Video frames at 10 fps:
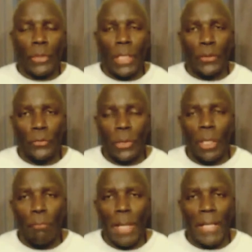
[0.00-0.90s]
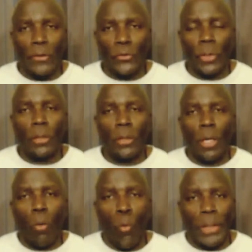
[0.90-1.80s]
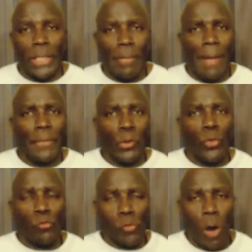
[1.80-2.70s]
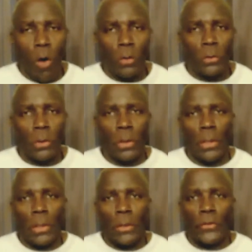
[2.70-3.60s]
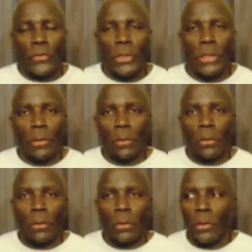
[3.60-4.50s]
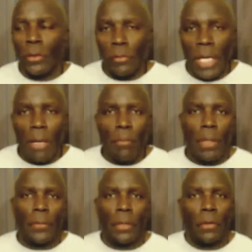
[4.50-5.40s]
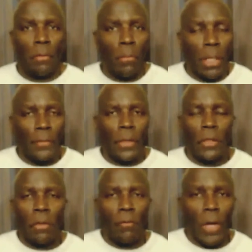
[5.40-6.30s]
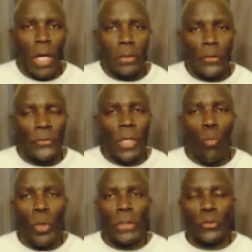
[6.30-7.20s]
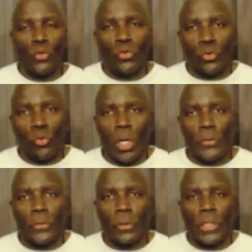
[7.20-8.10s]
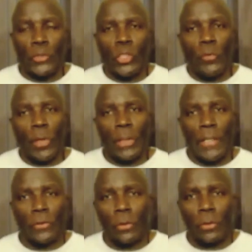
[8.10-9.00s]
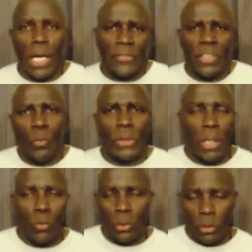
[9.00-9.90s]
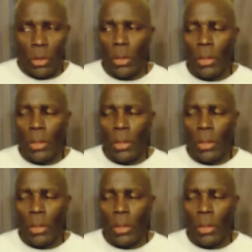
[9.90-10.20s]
take a step back and say, what am I doing wrong? Seek your grandmother or your mother or your father, someone that you trust, that you can relate to, not someone that will